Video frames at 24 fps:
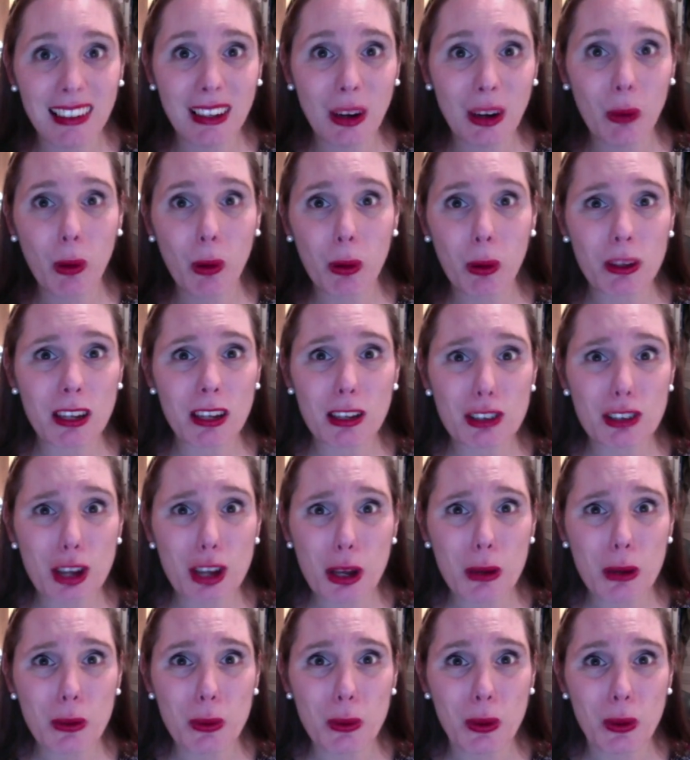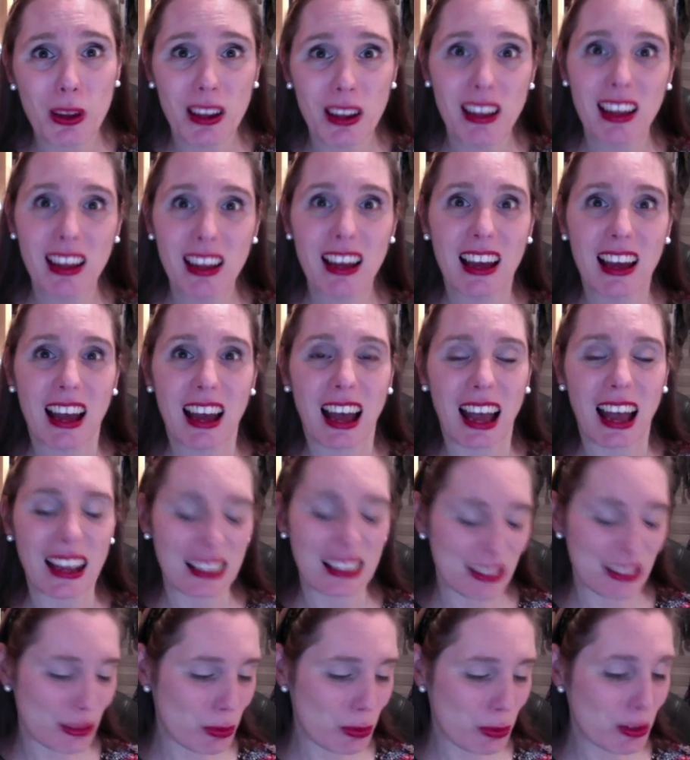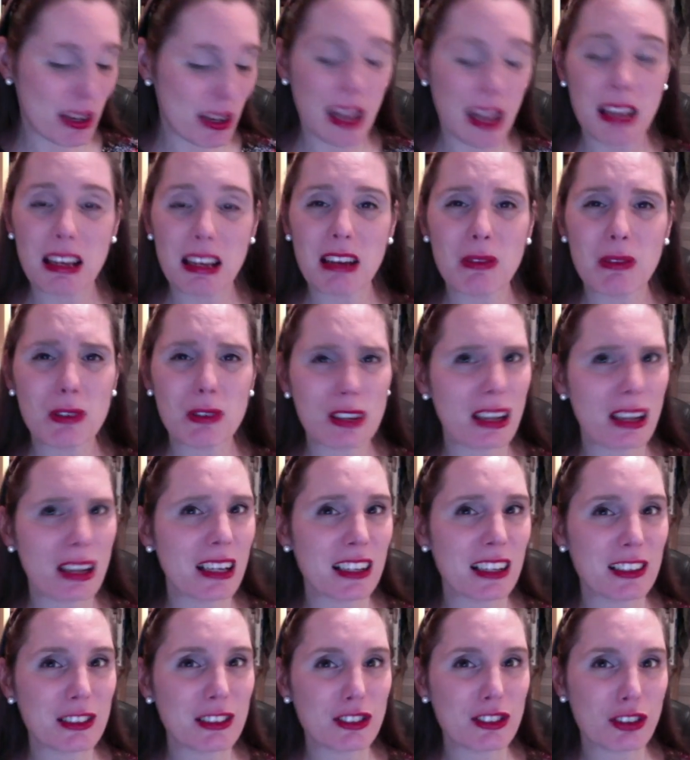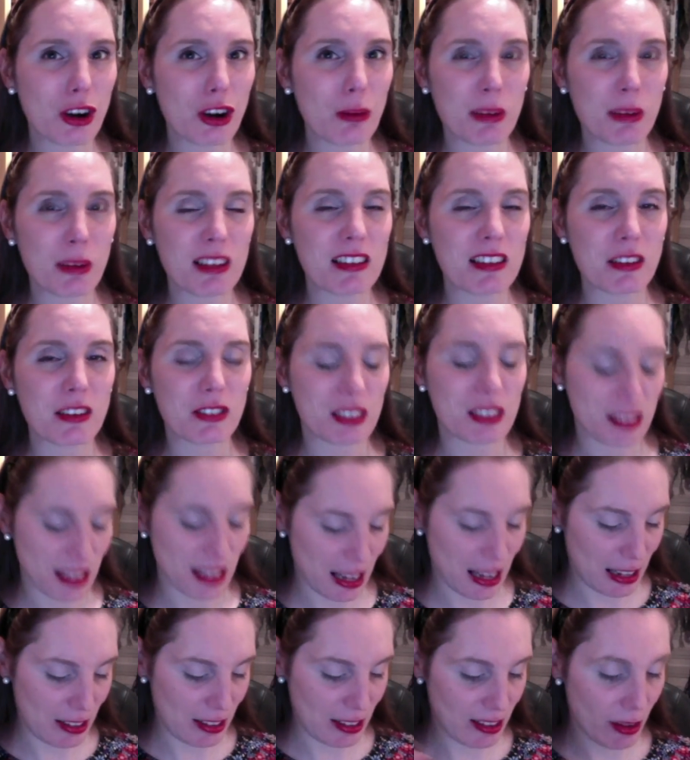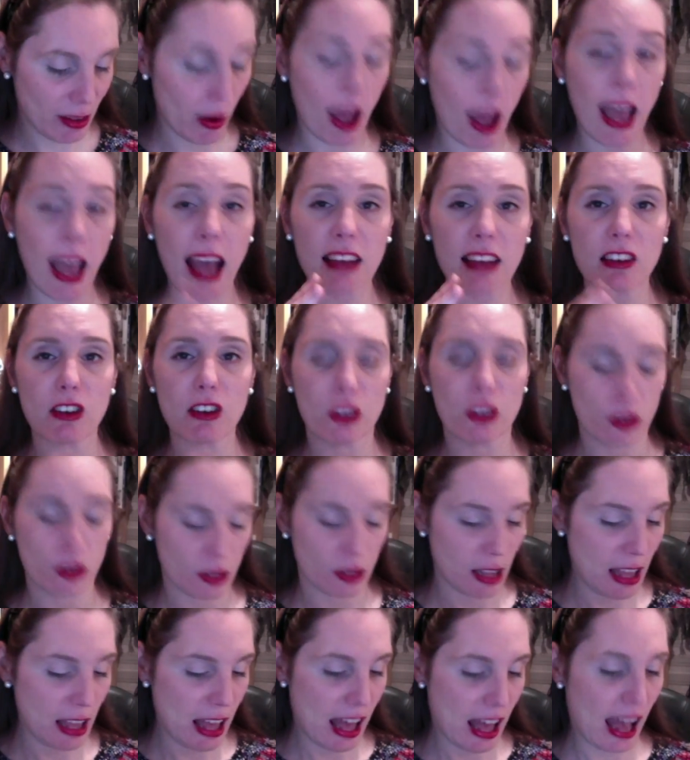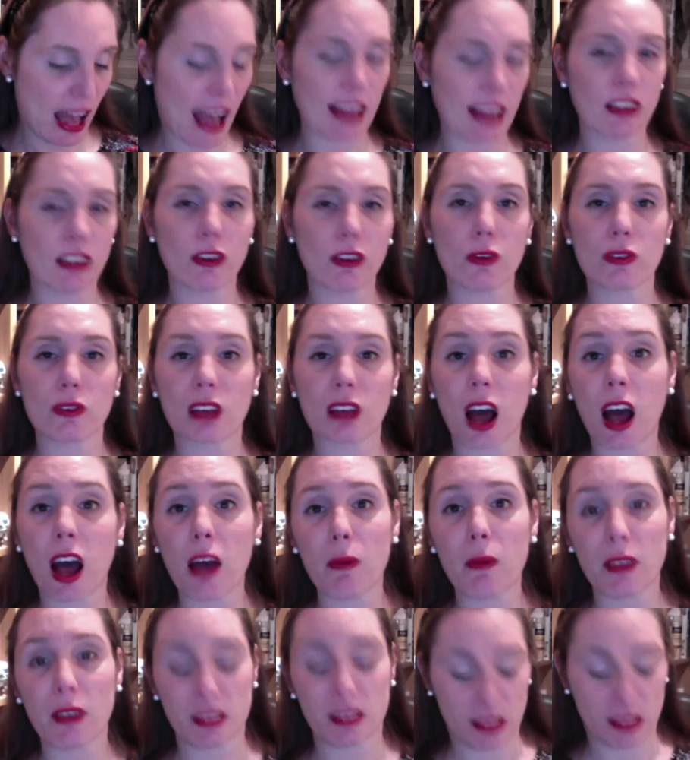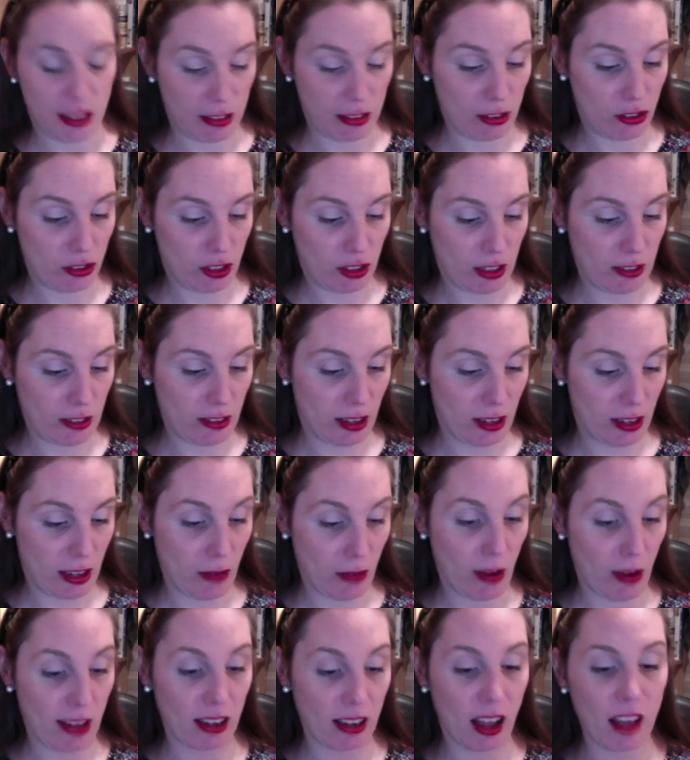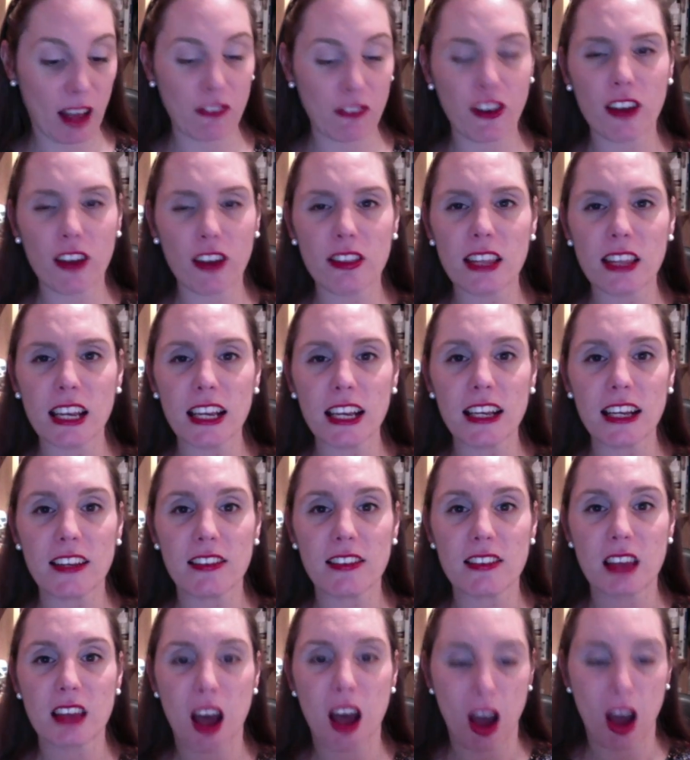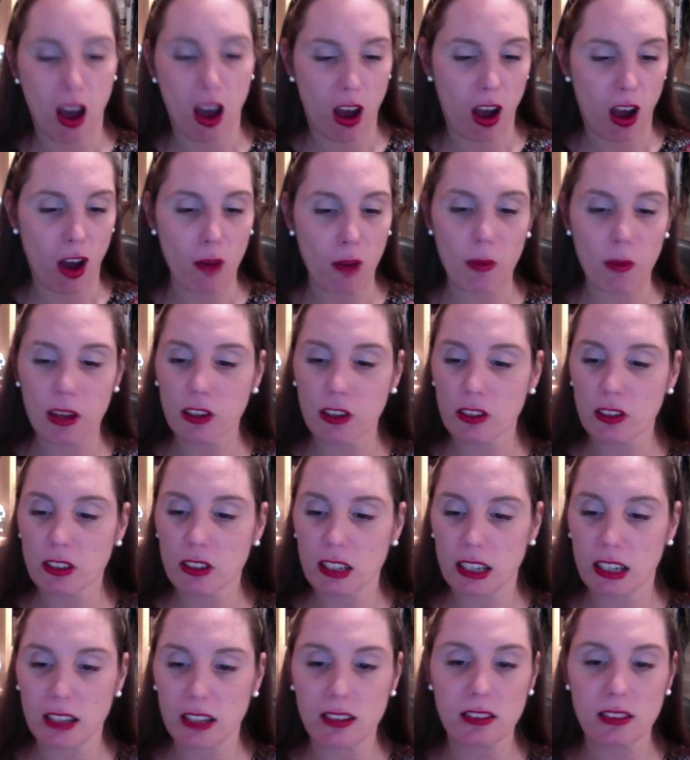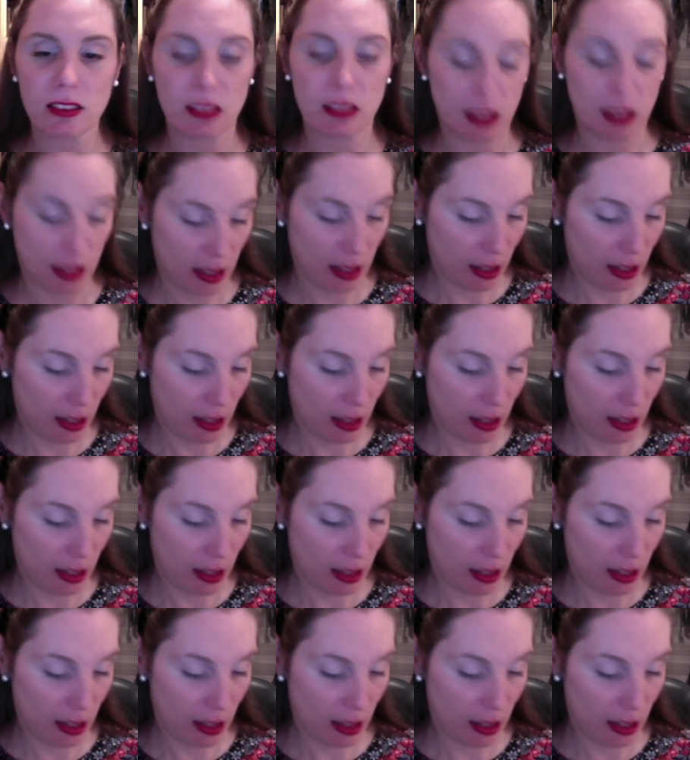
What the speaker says: What would I do? And would I control myself to salad? So I had a look, and of course I went down the cheese aisle and I found these. Oh my goodness.